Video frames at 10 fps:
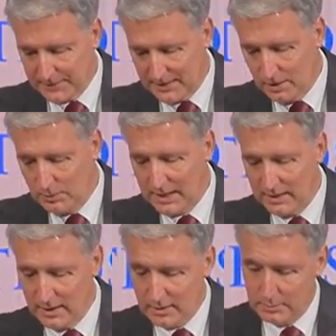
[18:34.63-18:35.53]
then we had
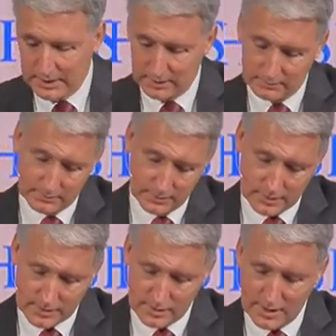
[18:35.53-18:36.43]
another big
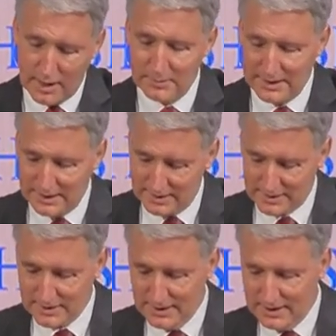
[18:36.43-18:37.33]
tsunami hit
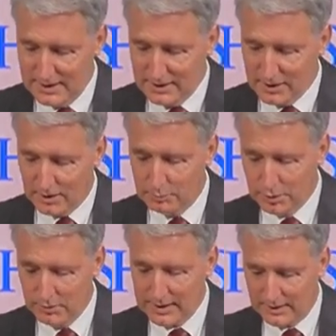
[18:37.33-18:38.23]
us called
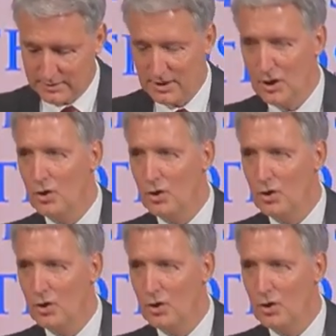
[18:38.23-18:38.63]
pronouns.